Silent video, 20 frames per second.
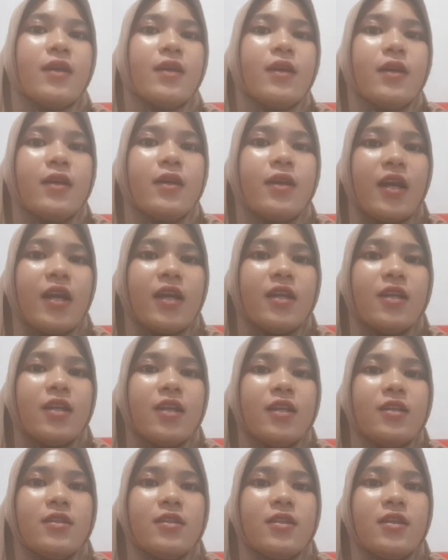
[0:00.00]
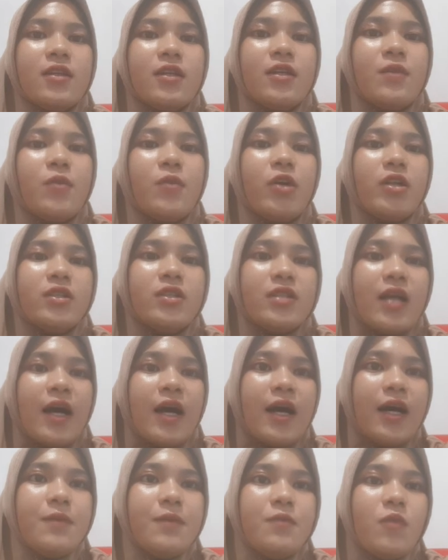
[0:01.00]
Draining the boiled
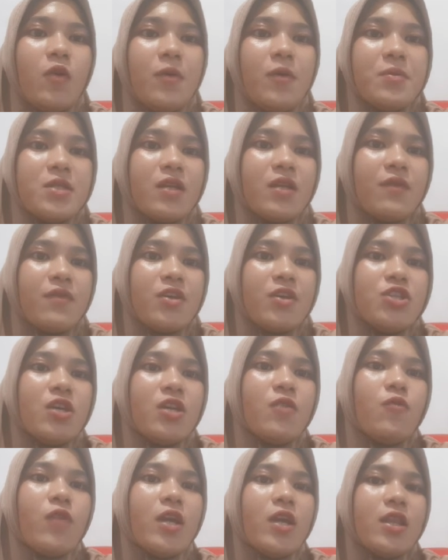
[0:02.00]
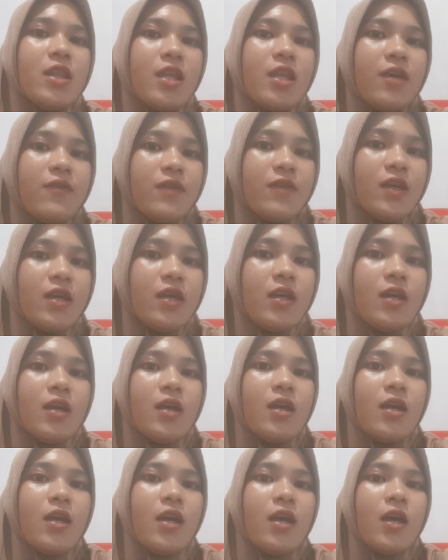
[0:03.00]
up. Observation: white navy.
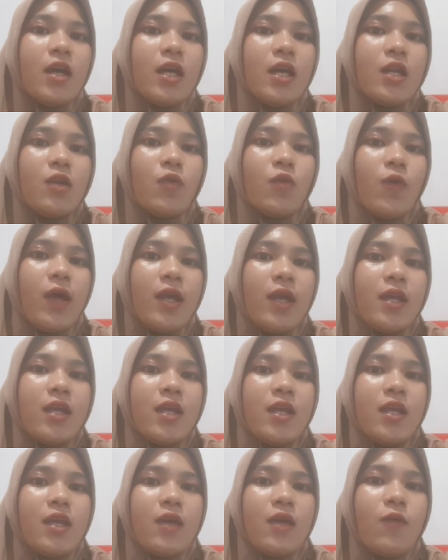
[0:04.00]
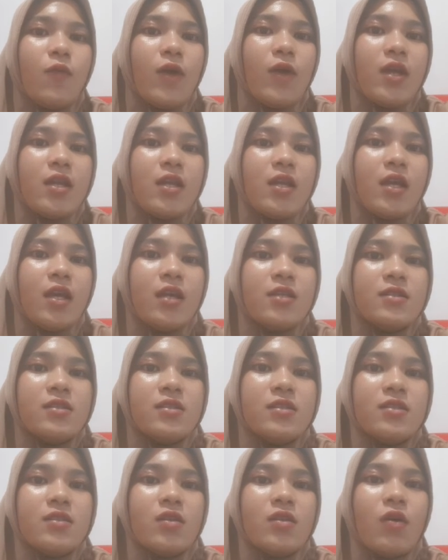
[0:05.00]
And
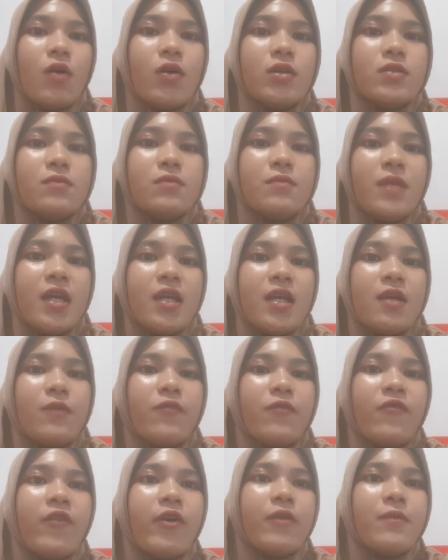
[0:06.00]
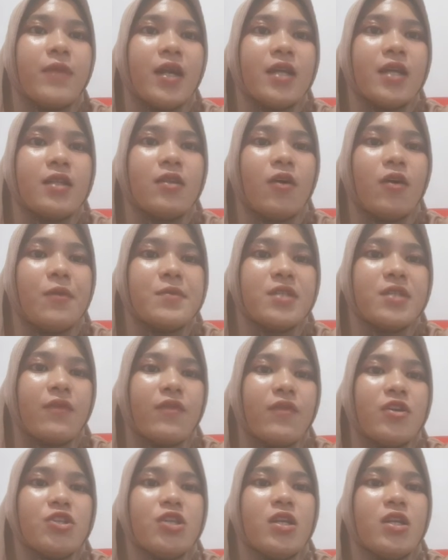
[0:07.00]
weighing on bake format.
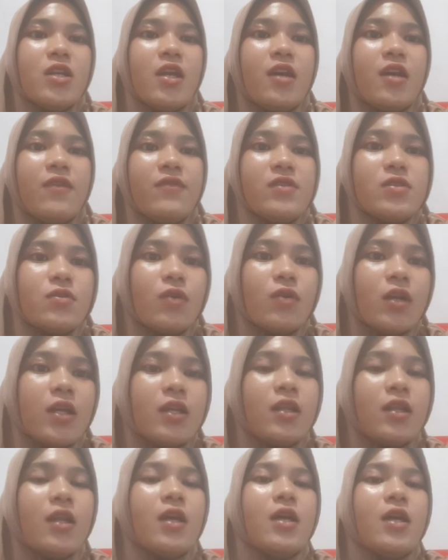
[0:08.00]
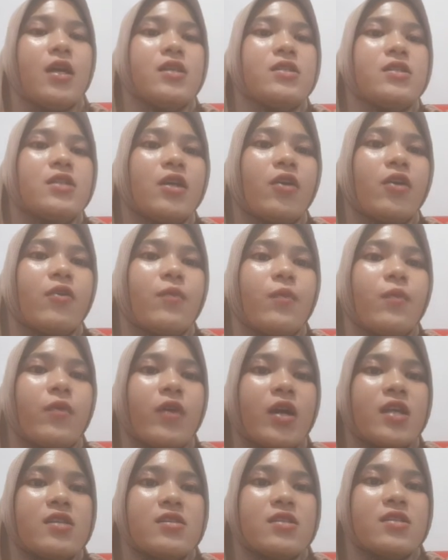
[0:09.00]
Observation: heavy solid
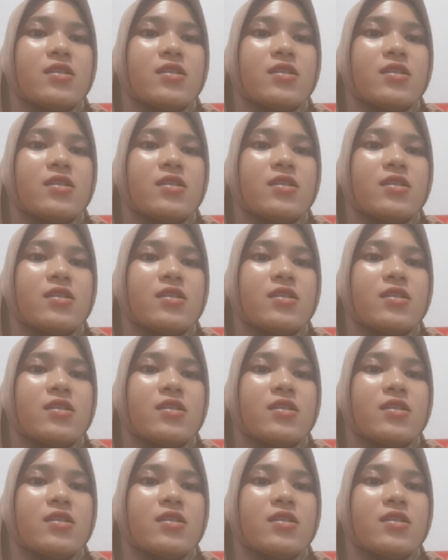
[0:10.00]
0.6912.